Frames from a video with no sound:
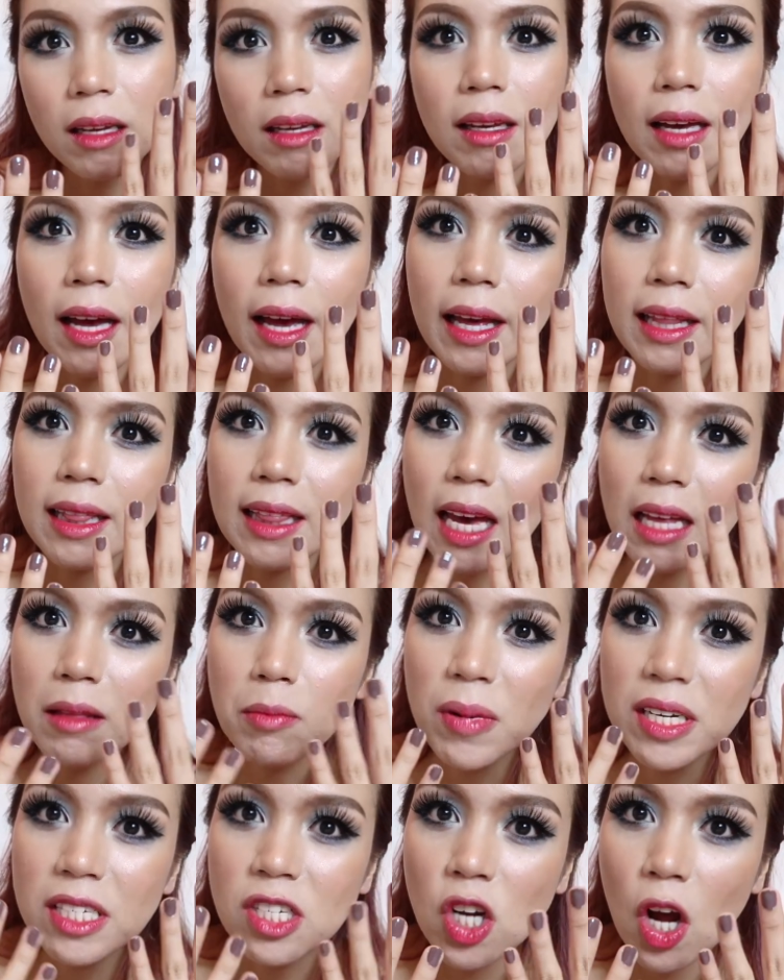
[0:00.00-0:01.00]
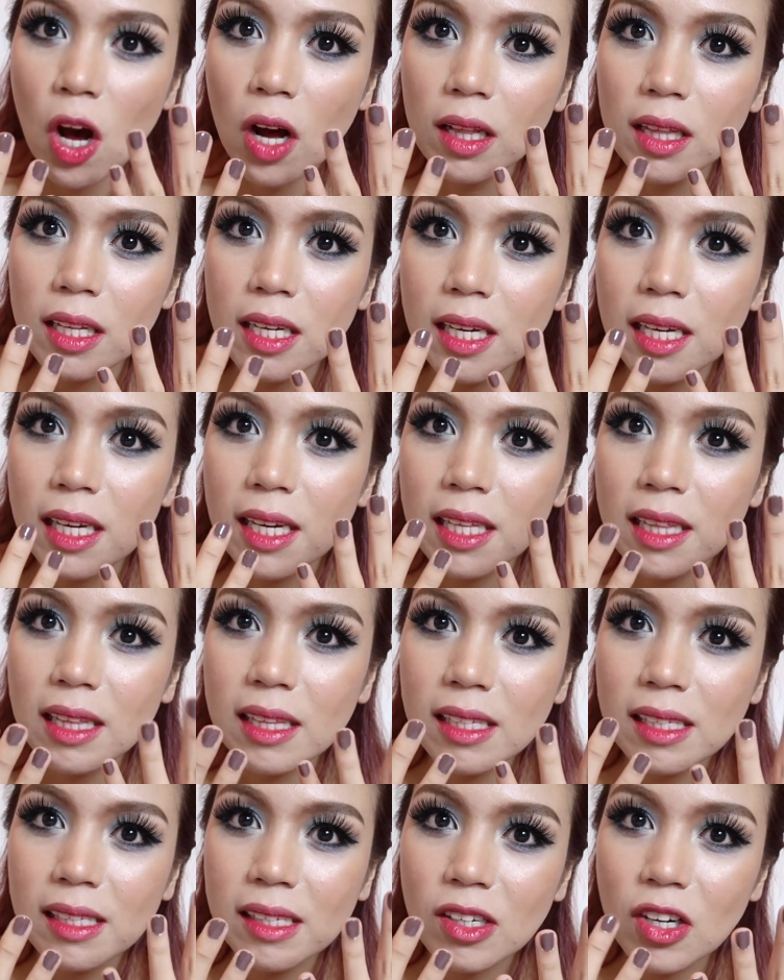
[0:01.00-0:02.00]
Yan. Death by Chocolate.
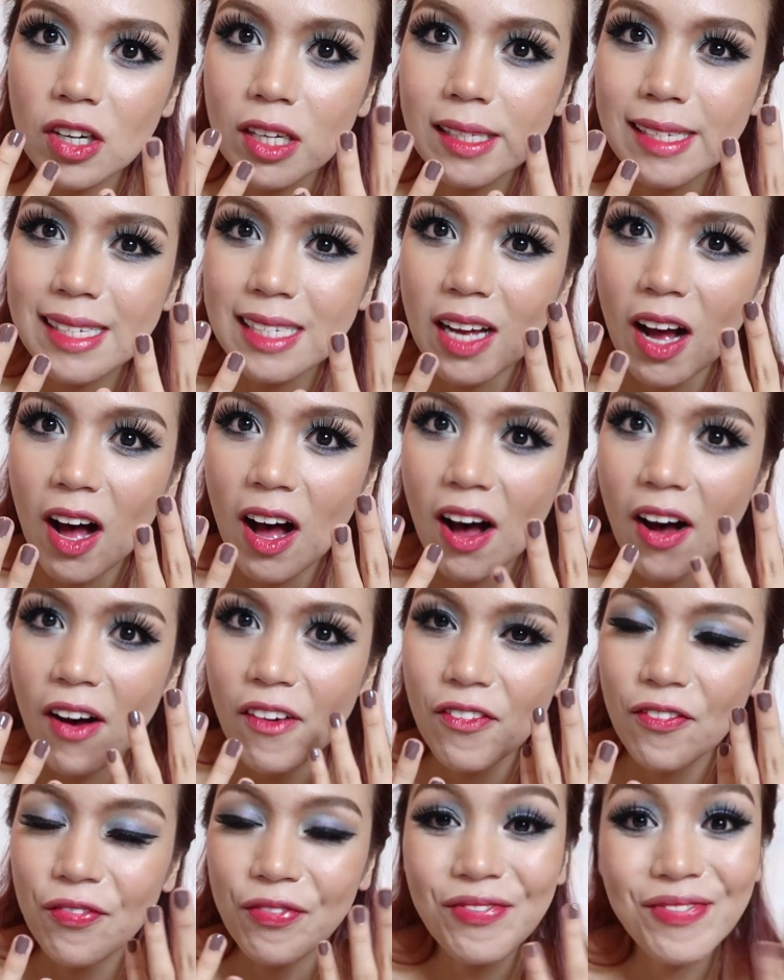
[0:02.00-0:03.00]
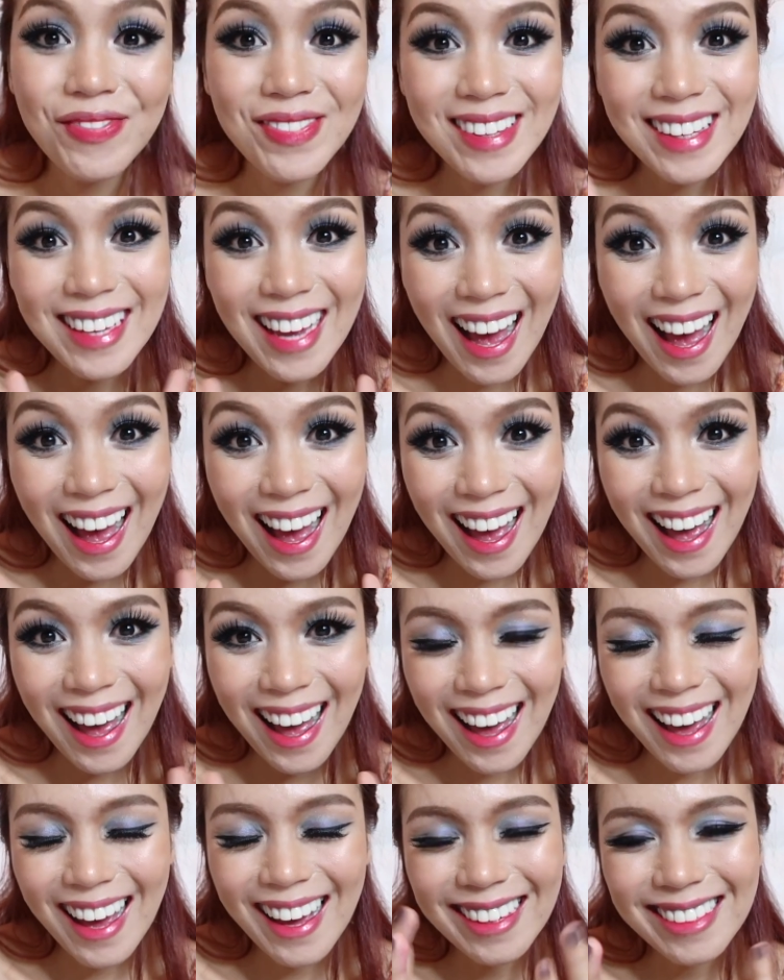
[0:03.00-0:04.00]
Girl stop.
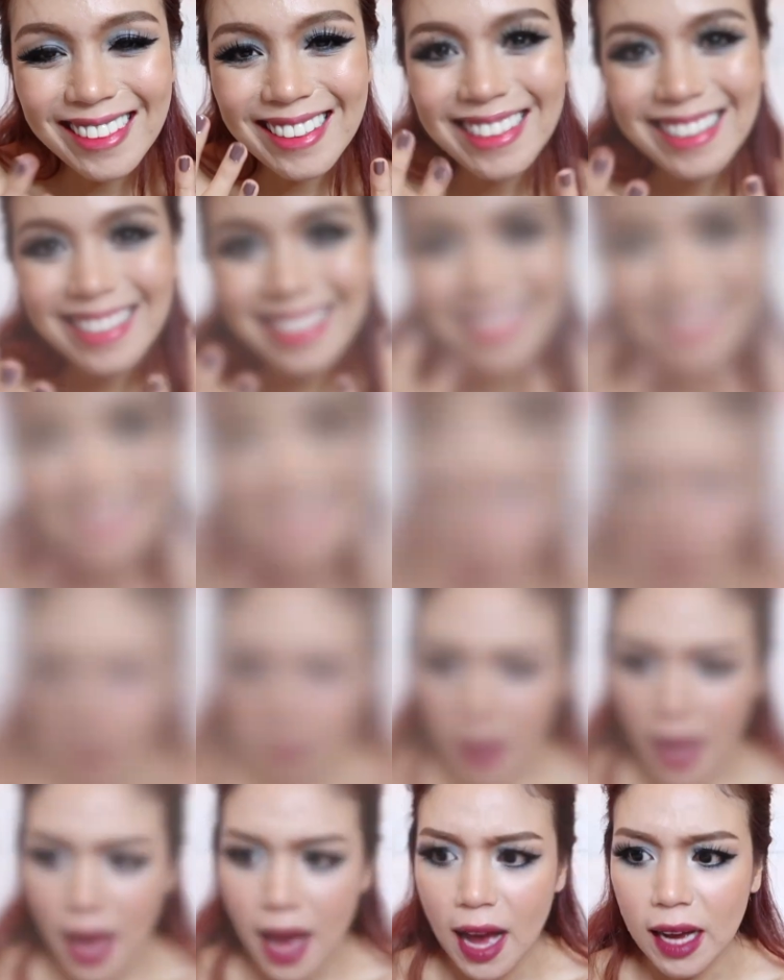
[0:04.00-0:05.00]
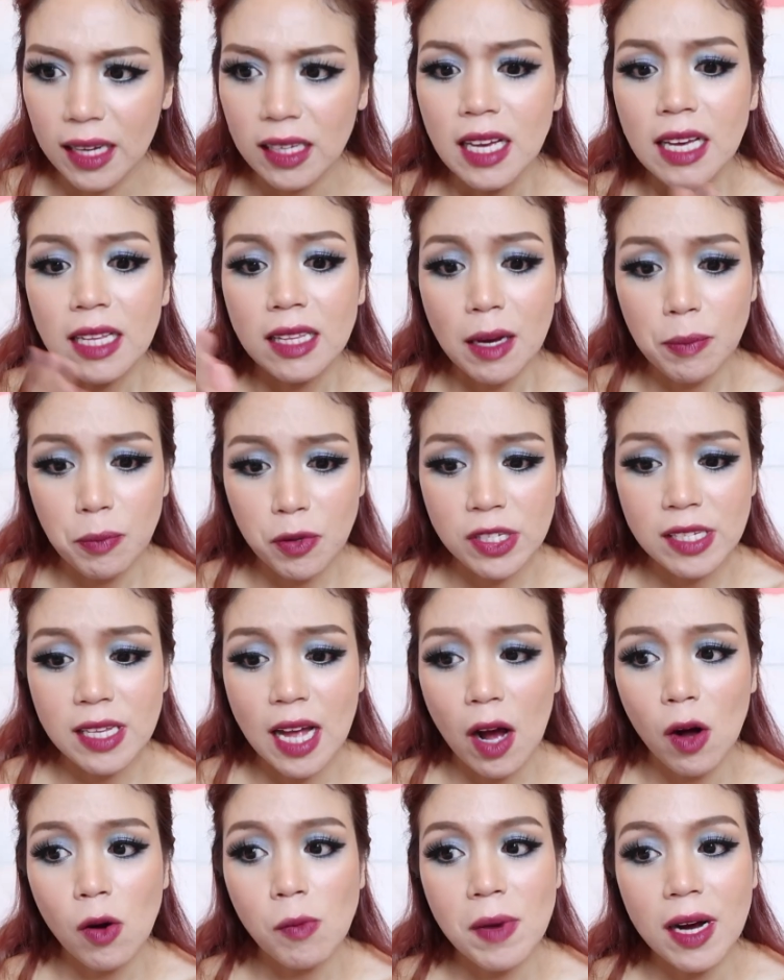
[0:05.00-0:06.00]
Yeah! I'm back. Tapos
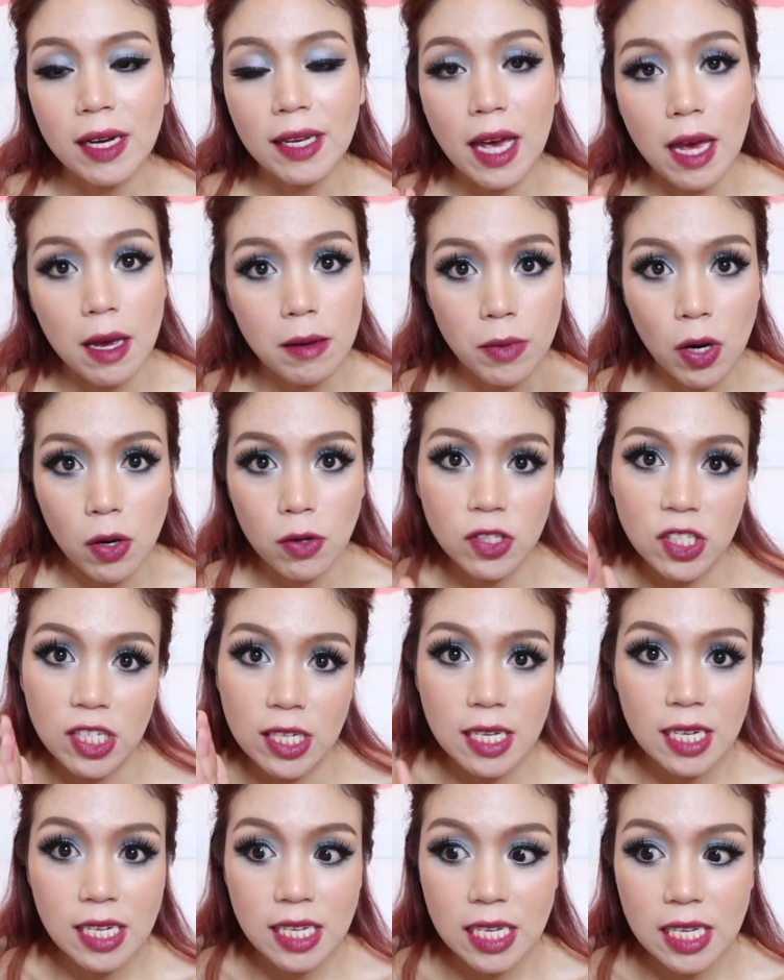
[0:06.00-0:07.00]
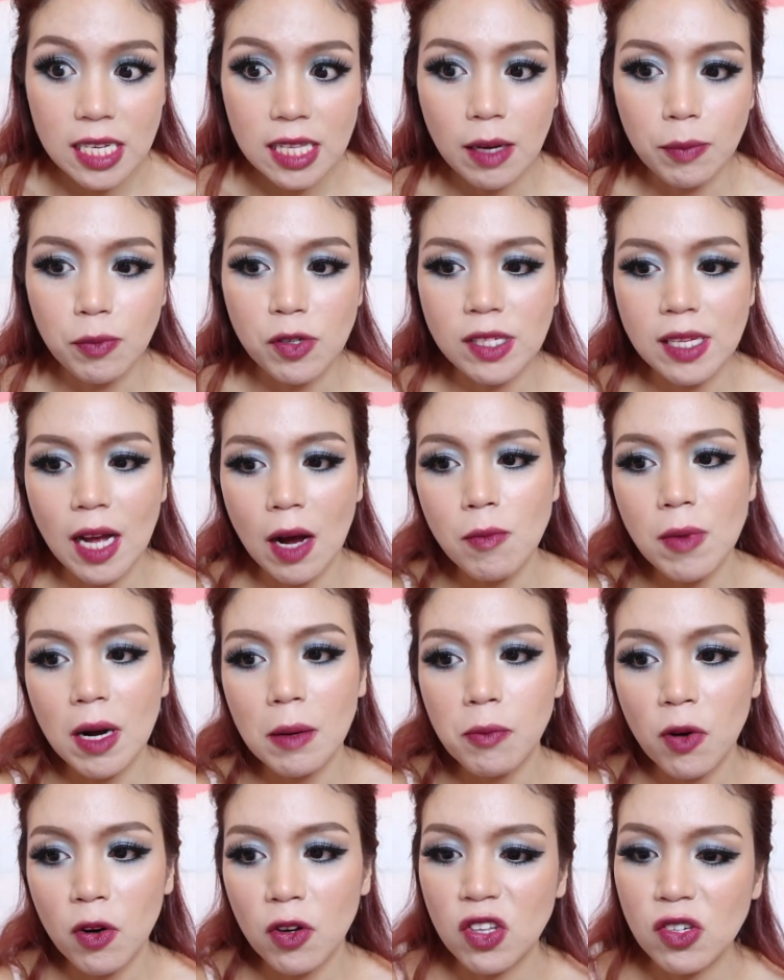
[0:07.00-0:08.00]
na ako mag MOTD, tapos na ako
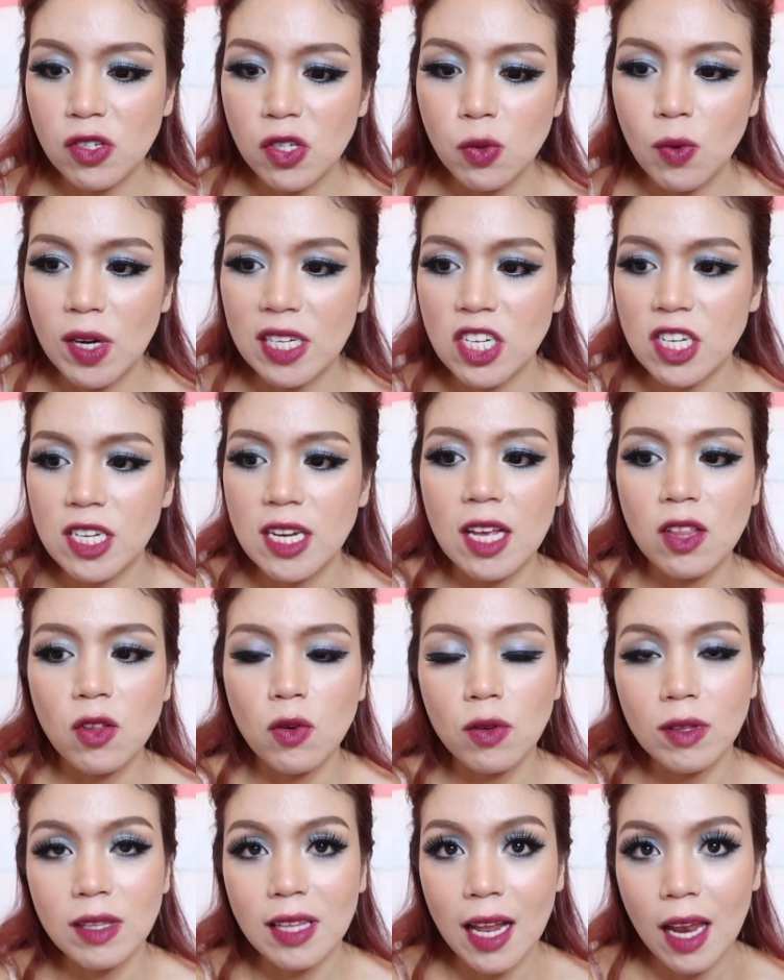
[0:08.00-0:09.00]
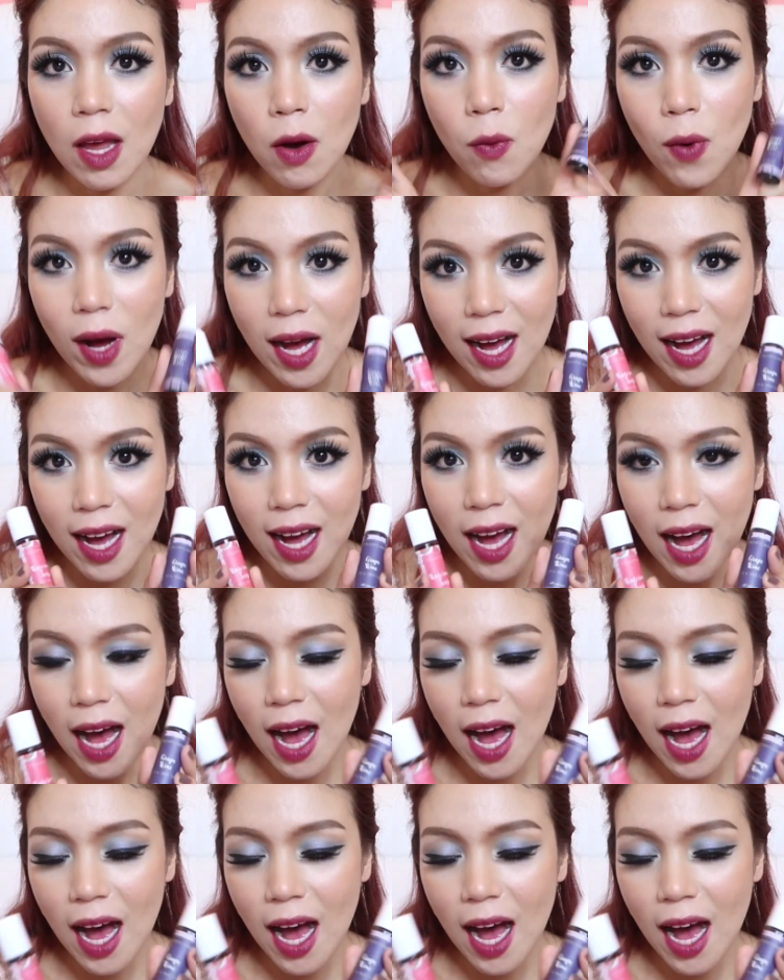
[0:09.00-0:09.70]
mag photo swatch nitong dalawa